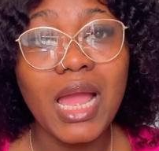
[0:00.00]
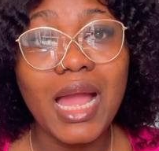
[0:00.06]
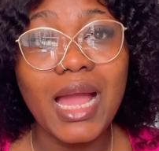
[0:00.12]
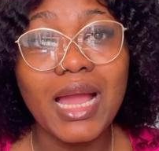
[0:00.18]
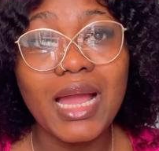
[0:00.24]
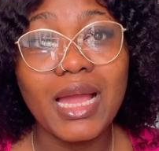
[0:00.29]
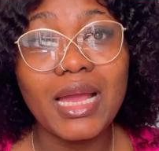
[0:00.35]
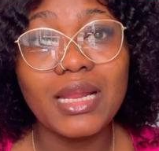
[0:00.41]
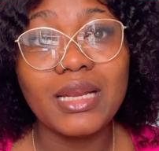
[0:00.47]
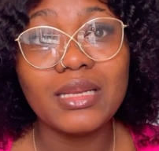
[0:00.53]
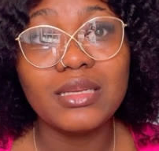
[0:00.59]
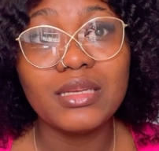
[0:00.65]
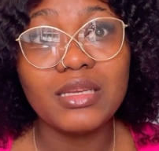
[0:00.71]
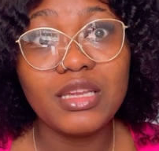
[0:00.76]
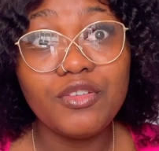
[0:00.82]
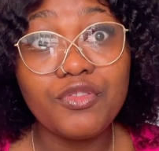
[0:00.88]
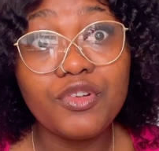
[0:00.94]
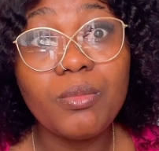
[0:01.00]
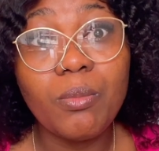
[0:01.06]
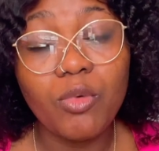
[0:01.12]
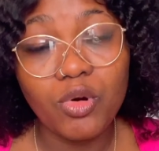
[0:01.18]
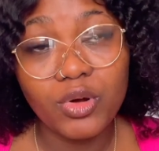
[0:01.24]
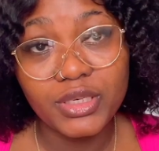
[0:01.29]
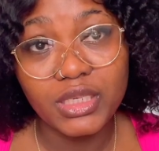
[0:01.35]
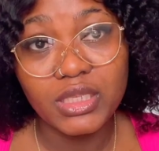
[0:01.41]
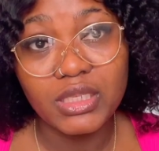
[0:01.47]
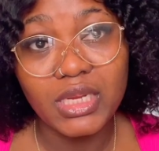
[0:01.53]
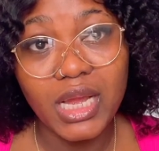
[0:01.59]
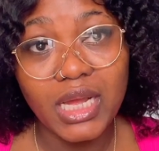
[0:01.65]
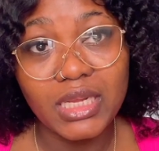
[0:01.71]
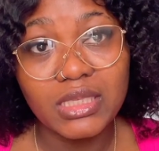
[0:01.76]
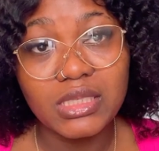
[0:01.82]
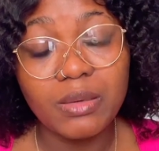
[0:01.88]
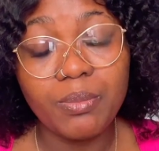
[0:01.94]
and even more than
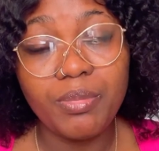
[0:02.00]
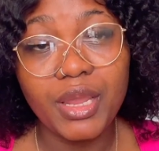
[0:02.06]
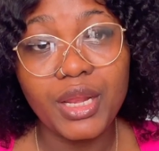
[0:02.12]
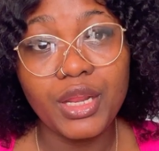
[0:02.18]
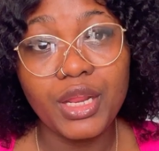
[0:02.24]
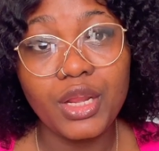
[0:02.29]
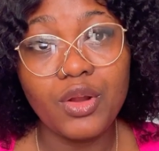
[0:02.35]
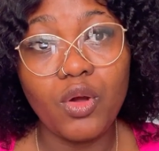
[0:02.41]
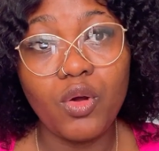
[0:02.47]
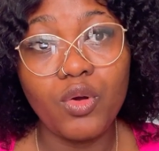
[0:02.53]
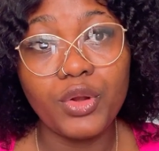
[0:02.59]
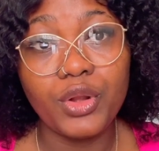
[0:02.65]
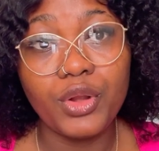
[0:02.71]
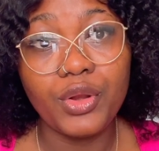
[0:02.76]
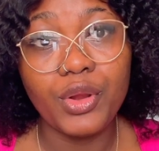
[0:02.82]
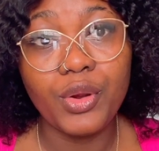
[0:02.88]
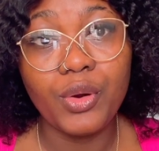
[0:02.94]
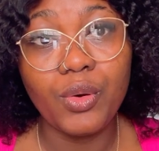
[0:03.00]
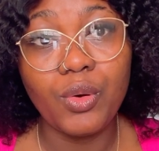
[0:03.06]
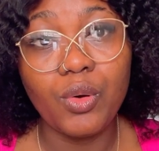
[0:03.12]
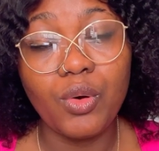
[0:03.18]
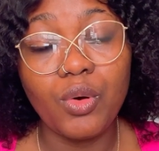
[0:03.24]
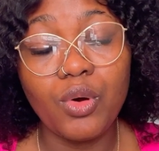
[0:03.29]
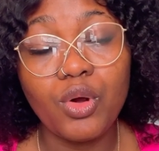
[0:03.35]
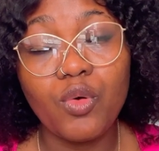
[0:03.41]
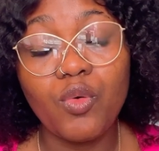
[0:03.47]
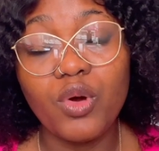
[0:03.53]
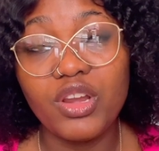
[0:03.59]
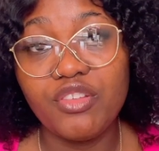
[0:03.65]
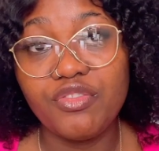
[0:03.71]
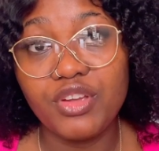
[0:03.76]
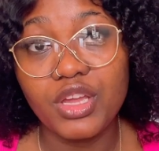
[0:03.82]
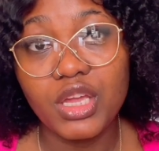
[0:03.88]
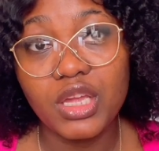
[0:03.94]
that depending on your
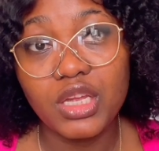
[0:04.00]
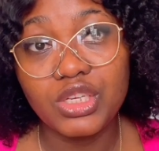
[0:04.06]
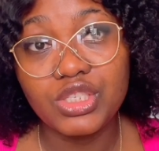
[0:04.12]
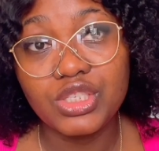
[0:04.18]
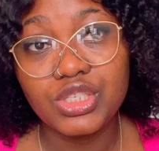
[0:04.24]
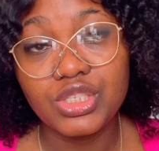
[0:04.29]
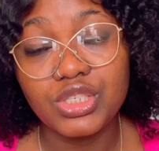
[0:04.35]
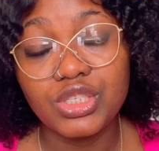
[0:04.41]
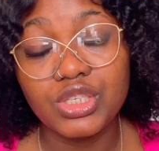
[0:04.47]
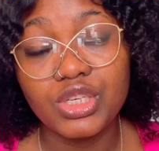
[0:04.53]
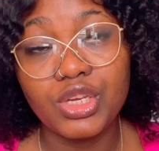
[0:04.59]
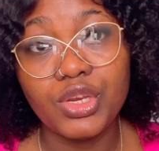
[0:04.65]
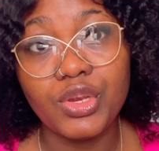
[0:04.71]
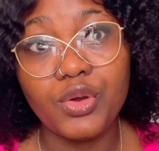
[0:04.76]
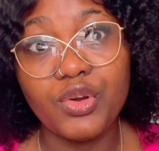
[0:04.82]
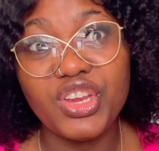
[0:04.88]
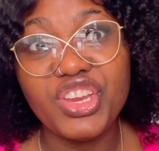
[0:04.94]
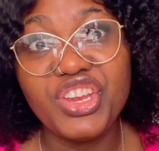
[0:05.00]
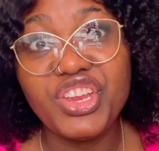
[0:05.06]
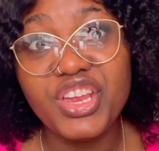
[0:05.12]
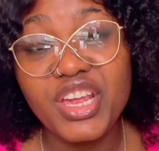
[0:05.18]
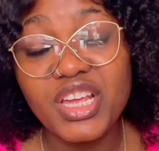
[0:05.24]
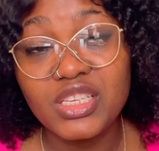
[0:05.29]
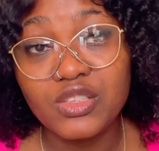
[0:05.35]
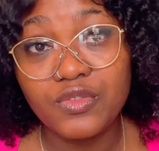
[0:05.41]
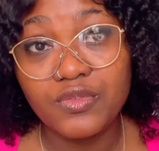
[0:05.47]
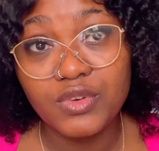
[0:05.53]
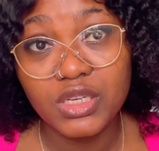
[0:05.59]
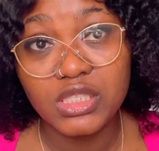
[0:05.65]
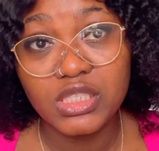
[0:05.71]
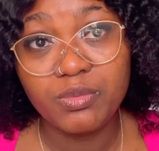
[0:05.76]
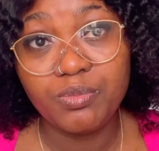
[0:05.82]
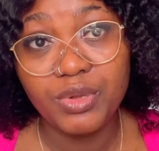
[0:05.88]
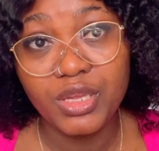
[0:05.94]
qualification, your years of
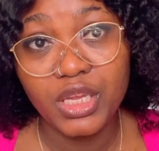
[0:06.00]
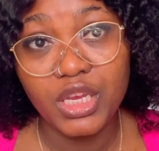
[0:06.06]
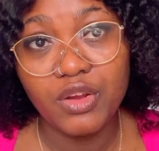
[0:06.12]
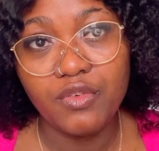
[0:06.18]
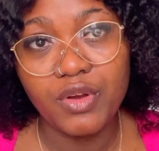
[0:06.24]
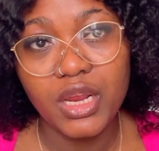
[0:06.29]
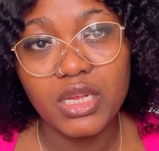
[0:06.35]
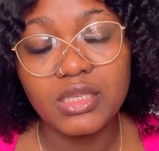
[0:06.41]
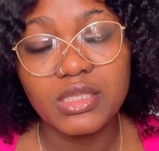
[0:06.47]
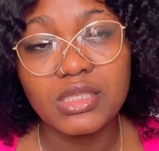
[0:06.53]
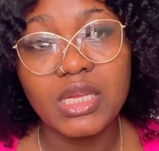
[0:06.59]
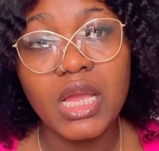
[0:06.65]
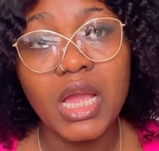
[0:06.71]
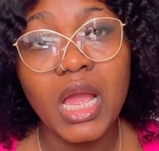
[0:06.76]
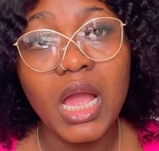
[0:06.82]
experience,